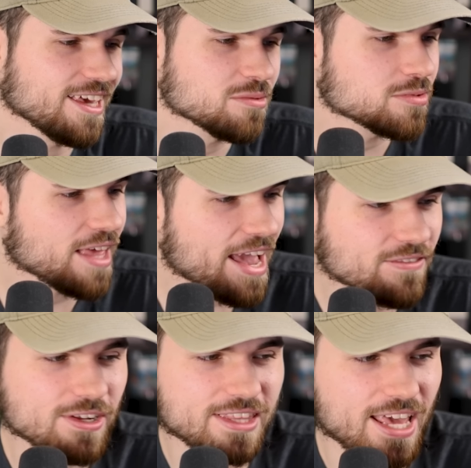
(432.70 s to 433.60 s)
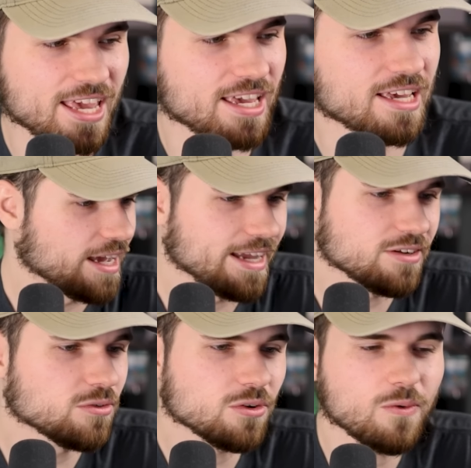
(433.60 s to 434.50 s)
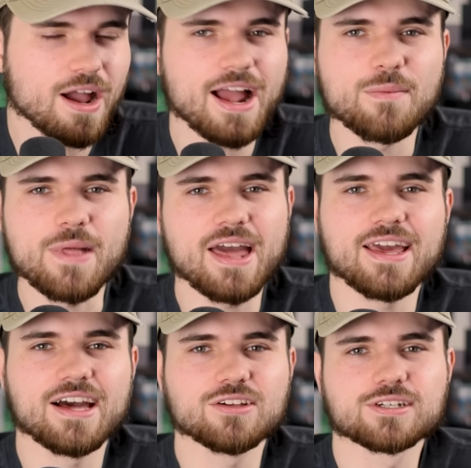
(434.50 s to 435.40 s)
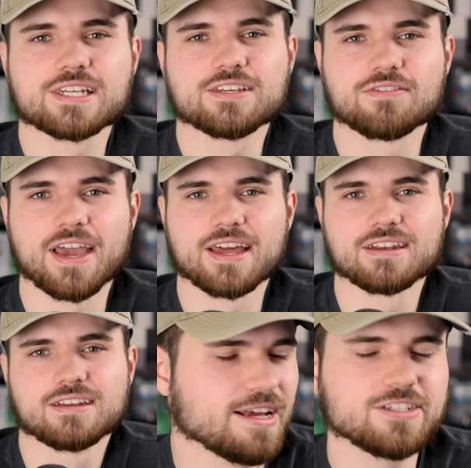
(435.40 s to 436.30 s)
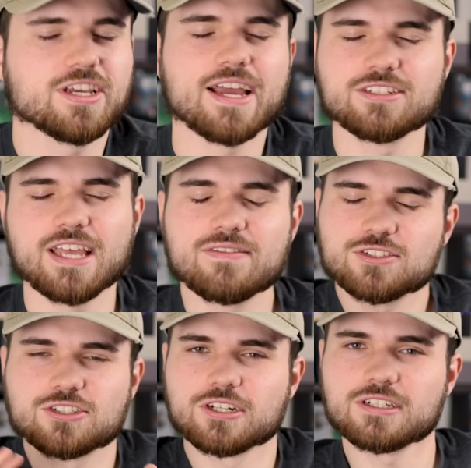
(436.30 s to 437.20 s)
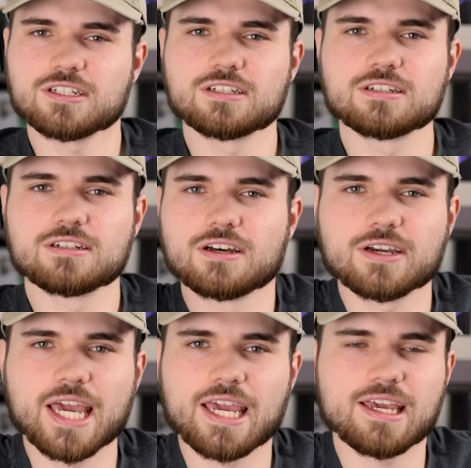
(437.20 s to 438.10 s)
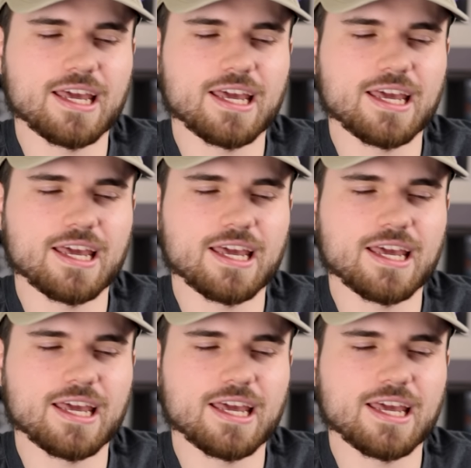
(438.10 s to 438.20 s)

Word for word: It comes with everything. I don't know why. I'm not a Hello Kitty fan. I just, I just have a shirt, okay?